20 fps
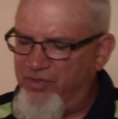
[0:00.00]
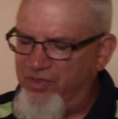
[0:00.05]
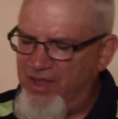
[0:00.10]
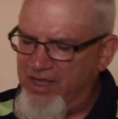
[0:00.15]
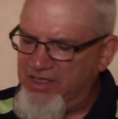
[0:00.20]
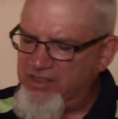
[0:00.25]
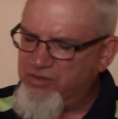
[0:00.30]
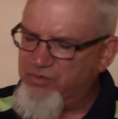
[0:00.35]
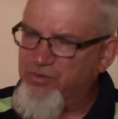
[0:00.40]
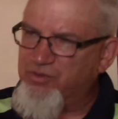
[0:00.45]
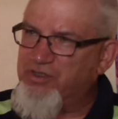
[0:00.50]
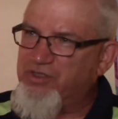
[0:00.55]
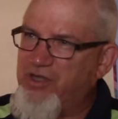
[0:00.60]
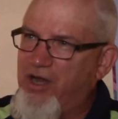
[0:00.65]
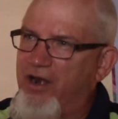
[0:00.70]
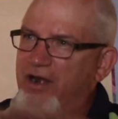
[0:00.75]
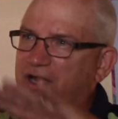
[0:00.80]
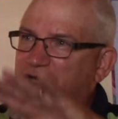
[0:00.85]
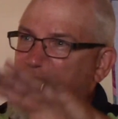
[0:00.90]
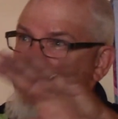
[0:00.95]
when things were
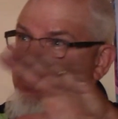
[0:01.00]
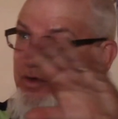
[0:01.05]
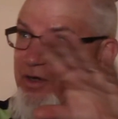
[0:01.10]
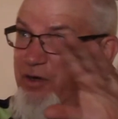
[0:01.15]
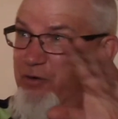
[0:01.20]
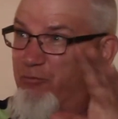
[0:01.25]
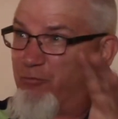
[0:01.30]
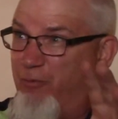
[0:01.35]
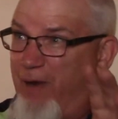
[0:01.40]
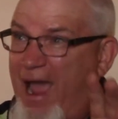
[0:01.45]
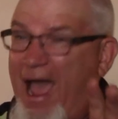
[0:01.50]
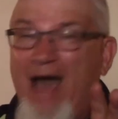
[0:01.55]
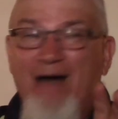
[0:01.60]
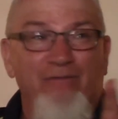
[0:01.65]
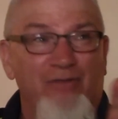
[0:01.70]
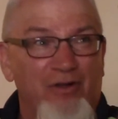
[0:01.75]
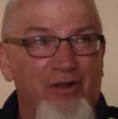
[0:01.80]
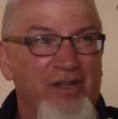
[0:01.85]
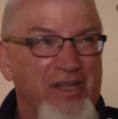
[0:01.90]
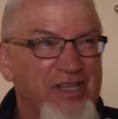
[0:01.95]
starting to
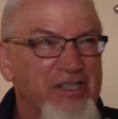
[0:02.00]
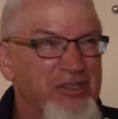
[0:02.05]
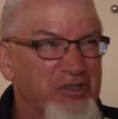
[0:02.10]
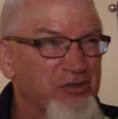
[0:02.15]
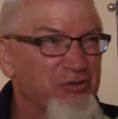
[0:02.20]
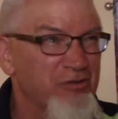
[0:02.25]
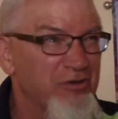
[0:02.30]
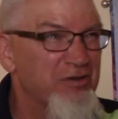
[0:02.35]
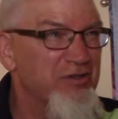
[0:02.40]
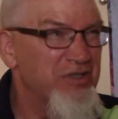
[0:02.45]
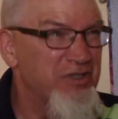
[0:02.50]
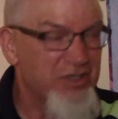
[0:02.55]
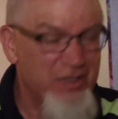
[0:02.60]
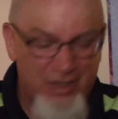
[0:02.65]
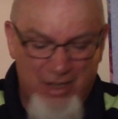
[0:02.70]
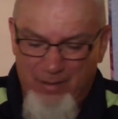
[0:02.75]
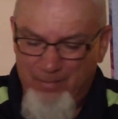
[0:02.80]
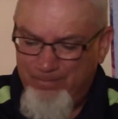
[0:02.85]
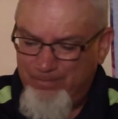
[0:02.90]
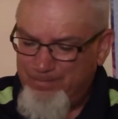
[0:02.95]
unravel in
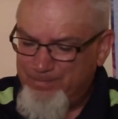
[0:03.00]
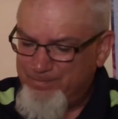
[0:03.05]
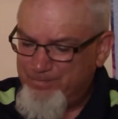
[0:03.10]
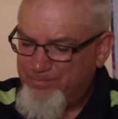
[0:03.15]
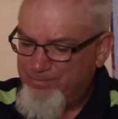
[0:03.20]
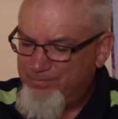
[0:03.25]
Jerusalem.